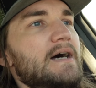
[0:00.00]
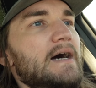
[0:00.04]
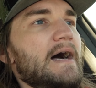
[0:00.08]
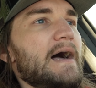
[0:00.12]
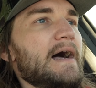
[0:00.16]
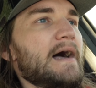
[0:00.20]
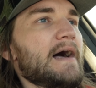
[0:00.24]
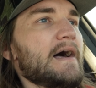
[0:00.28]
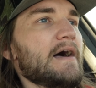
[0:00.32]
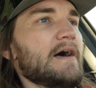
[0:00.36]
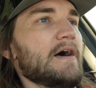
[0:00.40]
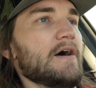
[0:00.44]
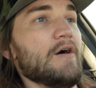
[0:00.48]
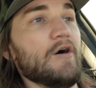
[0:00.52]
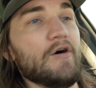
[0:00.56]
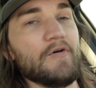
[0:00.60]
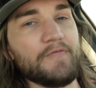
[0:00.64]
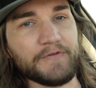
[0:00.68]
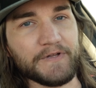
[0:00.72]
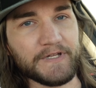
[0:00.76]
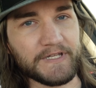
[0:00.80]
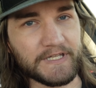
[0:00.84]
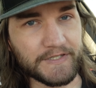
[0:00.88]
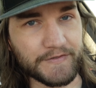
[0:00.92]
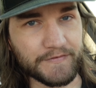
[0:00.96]
uh,
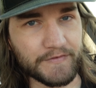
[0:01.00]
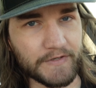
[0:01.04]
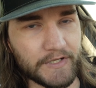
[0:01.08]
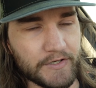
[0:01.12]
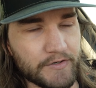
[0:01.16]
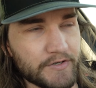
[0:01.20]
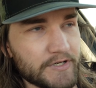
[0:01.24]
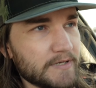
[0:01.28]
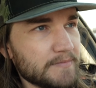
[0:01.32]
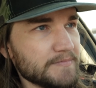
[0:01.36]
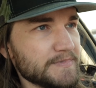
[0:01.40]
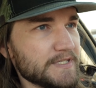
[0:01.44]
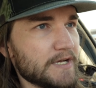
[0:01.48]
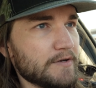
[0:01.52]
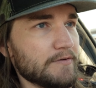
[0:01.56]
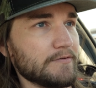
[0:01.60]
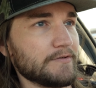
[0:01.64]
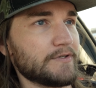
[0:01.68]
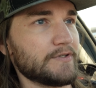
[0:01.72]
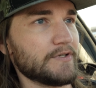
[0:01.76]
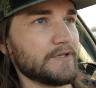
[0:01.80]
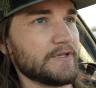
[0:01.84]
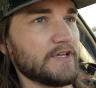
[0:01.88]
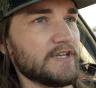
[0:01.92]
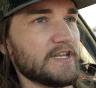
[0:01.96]
hopefully this video comes out
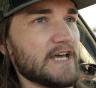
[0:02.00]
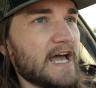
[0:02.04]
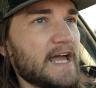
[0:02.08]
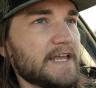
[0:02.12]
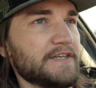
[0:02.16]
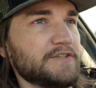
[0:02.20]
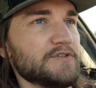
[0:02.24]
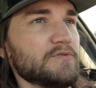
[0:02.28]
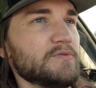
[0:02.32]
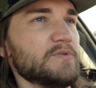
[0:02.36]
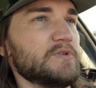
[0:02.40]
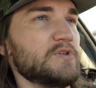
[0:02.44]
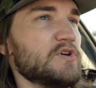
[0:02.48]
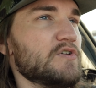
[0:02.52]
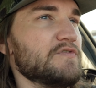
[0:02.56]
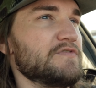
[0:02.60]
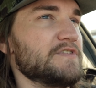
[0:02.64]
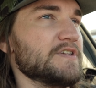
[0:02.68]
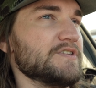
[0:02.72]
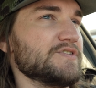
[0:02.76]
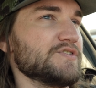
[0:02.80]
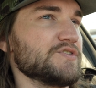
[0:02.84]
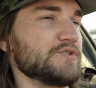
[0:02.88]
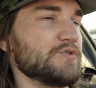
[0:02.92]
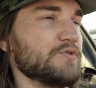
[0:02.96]
good. I don't know if
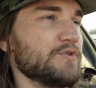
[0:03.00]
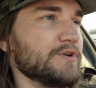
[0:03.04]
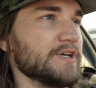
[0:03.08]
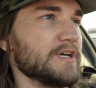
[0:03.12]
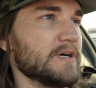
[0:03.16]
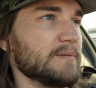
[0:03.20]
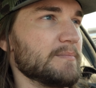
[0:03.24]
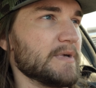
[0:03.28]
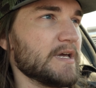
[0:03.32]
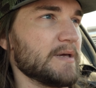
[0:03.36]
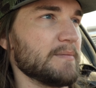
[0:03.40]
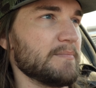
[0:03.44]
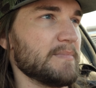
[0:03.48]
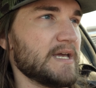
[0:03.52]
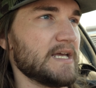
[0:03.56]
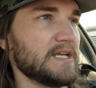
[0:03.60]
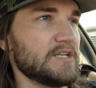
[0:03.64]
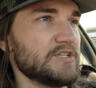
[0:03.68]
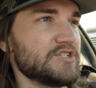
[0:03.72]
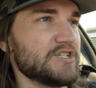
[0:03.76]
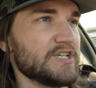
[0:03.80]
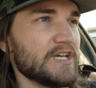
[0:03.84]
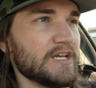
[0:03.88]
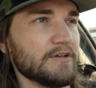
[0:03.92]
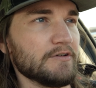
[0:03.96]
this is going on my main
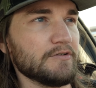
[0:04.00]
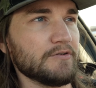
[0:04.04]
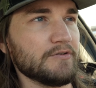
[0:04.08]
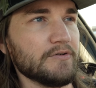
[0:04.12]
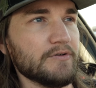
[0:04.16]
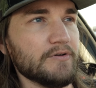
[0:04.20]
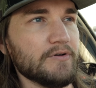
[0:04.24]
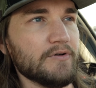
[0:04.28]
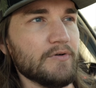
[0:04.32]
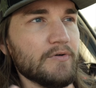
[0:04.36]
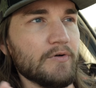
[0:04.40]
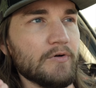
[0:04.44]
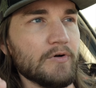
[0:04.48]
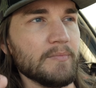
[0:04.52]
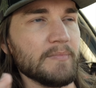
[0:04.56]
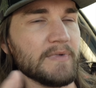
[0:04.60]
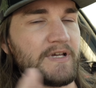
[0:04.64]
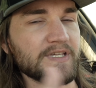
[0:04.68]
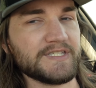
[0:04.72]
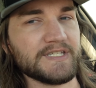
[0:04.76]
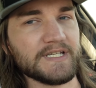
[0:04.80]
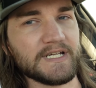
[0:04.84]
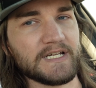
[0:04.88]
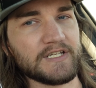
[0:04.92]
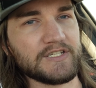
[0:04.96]
channel or my
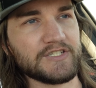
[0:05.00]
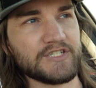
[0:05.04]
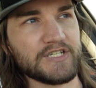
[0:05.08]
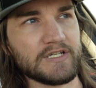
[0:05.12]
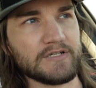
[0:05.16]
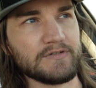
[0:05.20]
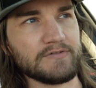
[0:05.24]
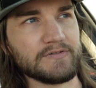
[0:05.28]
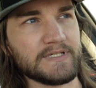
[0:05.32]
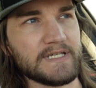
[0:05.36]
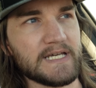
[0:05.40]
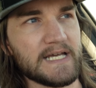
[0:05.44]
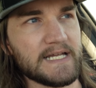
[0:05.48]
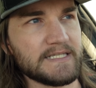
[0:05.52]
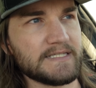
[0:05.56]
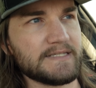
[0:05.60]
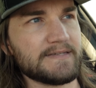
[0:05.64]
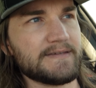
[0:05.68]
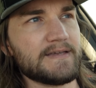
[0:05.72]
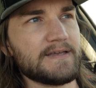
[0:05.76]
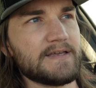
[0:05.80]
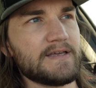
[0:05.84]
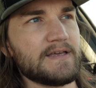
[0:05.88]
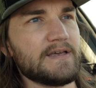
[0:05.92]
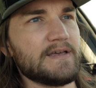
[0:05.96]
second channel yet,
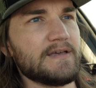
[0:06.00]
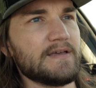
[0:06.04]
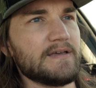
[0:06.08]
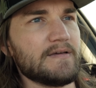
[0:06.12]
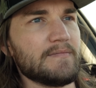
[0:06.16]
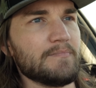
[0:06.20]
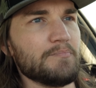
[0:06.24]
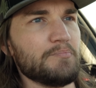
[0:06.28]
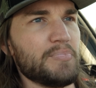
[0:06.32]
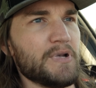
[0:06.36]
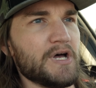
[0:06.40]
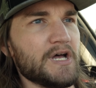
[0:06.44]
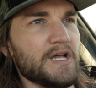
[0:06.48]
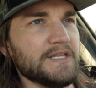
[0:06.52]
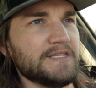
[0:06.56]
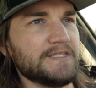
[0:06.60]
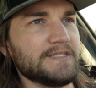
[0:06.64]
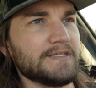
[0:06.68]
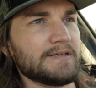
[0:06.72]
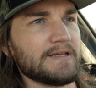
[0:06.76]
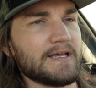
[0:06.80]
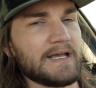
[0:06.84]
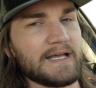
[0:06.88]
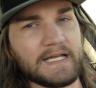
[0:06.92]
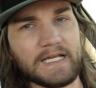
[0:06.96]

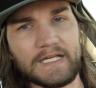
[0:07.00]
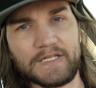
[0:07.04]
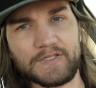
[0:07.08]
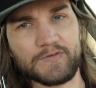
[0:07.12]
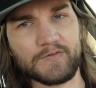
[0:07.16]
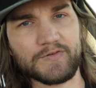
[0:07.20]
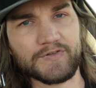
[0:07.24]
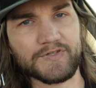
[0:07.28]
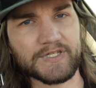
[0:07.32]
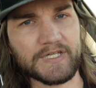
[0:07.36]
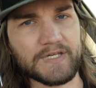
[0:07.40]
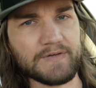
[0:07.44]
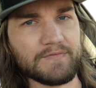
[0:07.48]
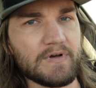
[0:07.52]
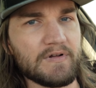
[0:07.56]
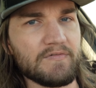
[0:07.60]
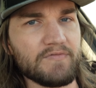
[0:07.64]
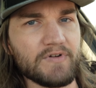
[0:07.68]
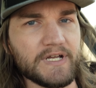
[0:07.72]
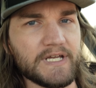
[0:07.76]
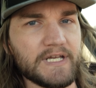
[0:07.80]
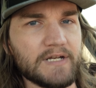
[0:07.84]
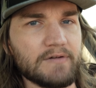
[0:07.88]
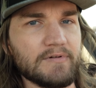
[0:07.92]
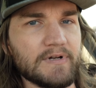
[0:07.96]
but I guess we'll see
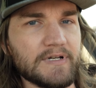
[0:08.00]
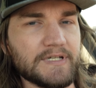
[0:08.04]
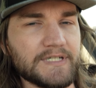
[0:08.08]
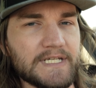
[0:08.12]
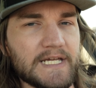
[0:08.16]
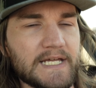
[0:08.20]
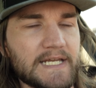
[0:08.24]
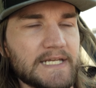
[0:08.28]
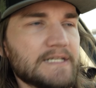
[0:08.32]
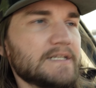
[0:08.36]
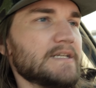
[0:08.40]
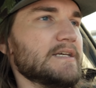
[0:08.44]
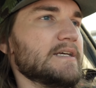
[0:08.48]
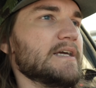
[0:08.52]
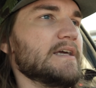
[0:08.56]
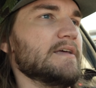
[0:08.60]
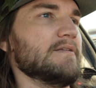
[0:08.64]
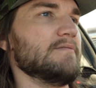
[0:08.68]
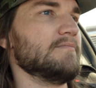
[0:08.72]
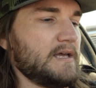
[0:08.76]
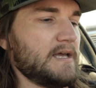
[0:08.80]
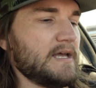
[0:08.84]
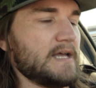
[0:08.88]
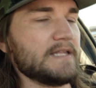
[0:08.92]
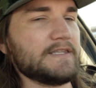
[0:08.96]
whenever I get around to editing it.
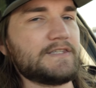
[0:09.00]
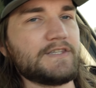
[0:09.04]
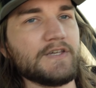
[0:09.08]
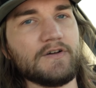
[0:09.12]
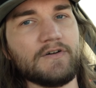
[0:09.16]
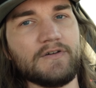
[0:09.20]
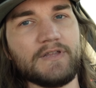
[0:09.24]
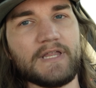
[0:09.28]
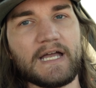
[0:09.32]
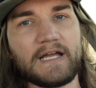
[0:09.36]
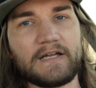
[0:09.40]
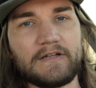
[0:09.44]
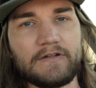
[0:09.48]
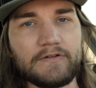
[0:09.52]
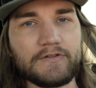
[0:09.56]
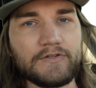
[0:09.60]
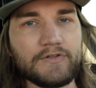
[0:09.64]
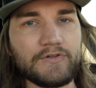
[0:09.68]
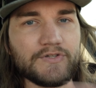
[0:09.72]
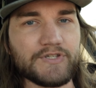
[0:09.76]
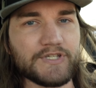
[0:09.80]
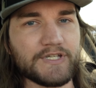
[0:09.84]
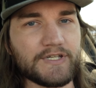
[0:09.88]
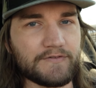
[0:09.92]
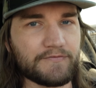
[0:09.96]
And so that
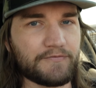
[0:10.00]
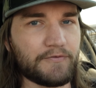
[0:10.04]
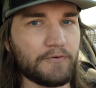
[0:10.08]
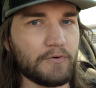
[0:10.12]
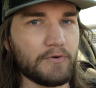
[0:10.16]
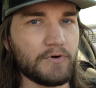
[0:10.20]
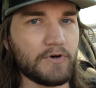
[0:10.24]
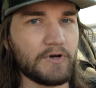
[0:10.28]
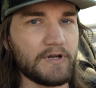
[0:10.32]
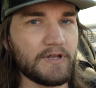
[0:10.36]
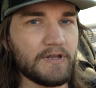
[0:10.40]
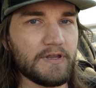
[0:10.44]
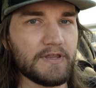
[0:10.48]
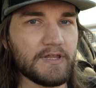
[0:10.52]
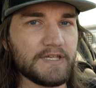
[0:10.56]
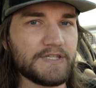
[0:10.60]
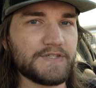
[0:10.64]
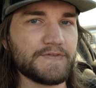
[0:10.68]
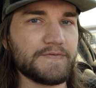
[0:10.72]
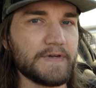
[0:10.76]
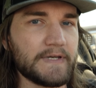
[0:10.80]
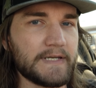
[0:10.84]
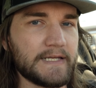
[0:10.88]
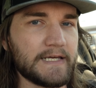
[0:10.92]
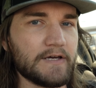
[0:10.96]
concludes it for
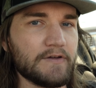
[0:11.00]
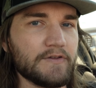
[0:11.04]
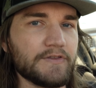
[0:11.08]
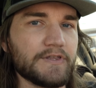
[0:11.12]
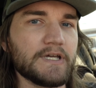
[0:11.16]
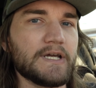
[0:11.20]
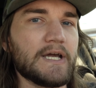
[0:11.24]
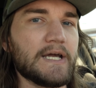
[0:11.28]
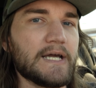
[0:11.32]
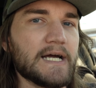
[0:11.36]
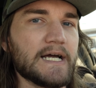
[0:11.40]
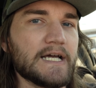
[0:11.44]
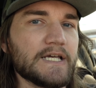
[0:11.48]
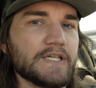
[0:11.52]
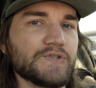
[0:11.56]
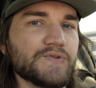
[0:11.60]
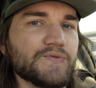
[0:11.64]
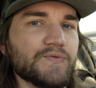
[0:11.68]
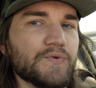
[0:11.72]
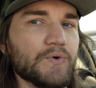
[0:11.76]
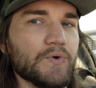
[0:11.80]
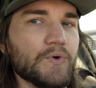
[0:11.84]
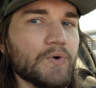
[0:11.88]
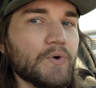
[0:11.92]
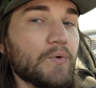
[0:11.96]
this video. Thank you guys
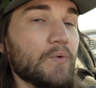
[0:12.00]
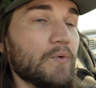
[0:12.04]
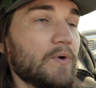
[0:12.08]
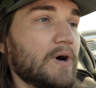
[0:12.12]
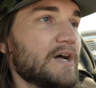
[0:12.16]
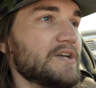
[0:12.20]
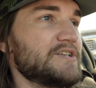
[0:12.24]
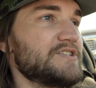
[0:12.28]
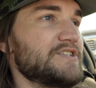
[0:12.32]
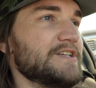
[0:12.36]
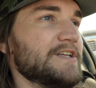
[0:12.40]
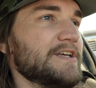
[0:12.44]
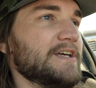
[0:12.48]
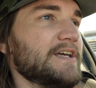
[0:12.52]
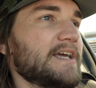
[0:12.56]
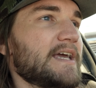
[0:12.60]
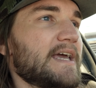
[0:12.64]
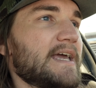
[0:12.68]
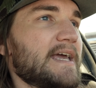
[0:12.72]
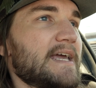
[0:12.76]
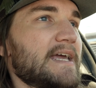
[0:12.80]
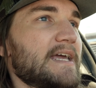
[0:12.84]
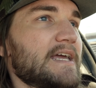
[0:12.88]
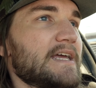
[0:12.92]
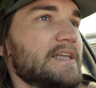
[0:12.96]
for watching
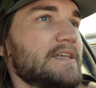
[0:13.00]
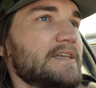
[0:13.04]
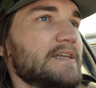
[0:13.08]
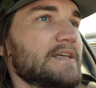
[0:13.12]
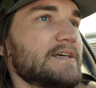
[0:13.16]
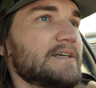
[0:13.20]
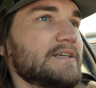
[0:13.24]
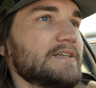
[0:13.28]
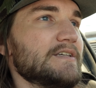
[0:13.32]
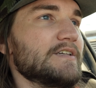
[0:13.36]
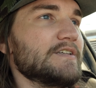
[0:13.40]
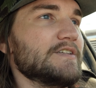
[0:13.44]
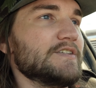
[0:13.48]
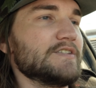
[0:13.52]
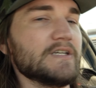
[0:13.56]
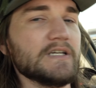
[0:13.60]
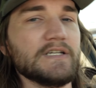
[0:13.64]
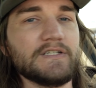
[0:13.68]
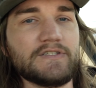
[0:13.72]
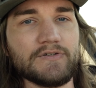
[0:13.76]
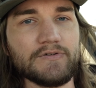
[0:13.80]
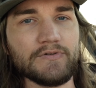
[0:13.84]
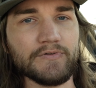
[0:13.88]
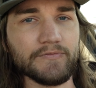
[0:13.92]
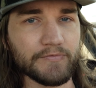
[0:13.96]
and stay
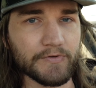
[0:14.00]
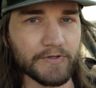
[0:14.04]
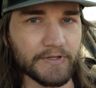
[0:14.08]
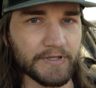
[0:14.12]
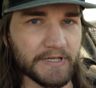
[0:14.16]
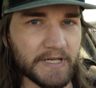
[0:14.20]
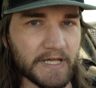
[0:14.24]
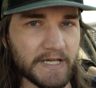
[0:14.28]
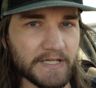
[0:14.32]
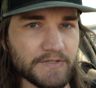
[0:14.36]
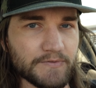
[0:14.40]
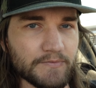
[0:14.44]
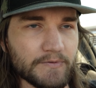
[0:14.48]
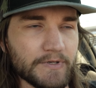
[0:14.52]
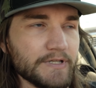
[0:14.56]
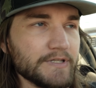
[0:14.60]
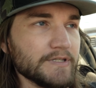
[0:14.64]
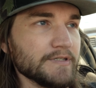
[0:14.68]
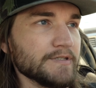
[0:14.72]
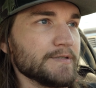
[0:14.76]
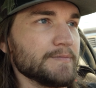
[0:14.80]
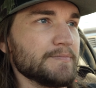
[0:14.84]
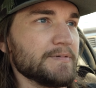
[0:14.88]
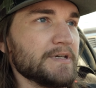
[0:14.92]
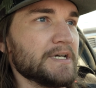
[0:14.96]
tuned for the next
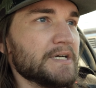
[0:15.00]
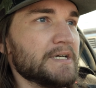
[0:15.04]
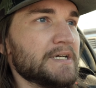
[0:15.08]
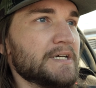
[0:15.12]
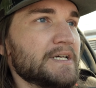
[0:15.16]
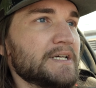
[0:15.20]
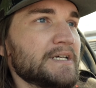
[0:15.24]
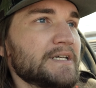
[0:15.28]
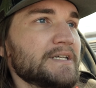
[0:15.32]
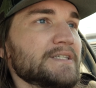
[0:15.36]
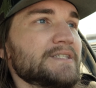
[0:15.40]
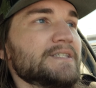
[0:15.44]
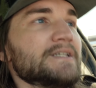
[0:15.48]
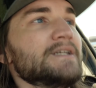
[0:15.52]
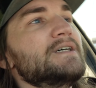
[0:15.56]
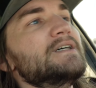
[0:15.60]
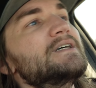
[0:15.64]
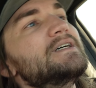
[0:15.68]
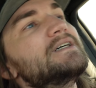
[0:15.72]
ones because,